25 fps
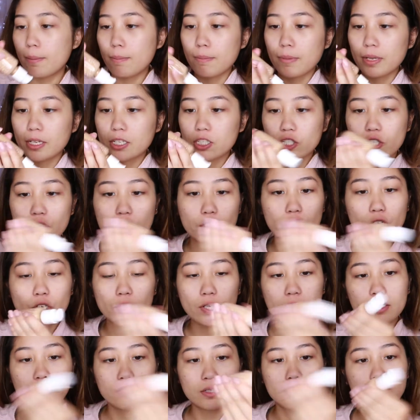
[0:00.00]
make
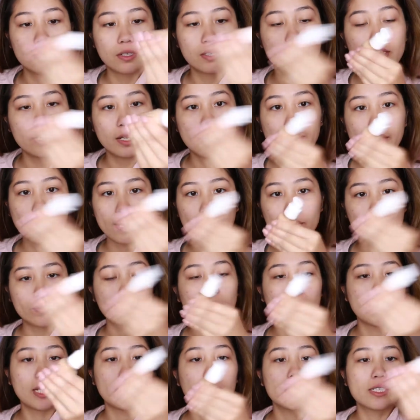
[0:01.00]
sure
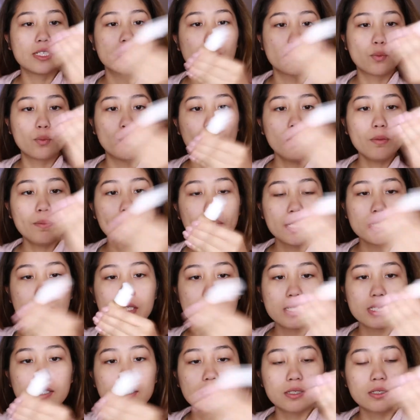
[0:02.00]
everything is well
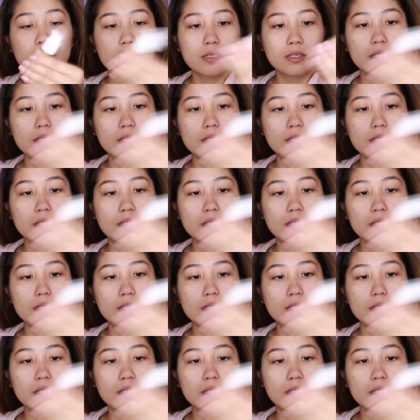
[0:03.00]
mixed.